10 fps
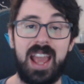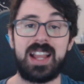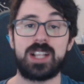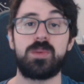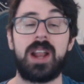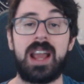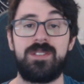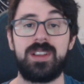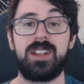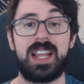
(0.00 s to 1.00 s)
that's what I
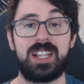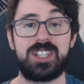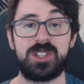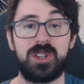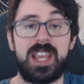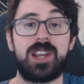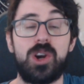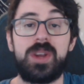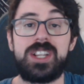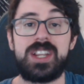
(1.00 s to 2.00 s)
feel like just looking at
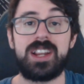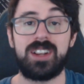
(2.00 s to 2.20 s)
Koichi here,